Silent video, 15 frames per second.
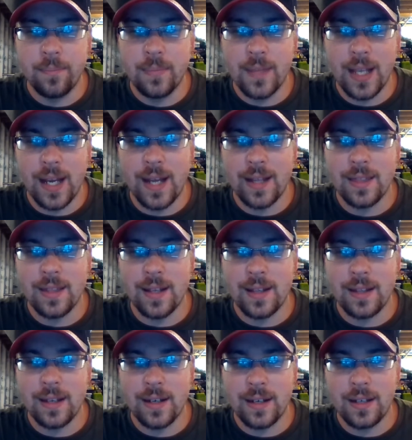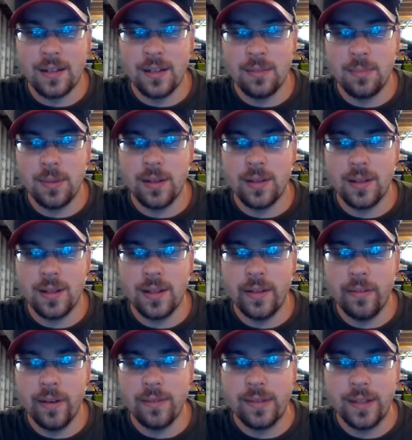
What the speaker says: I thought that I could just put the UFC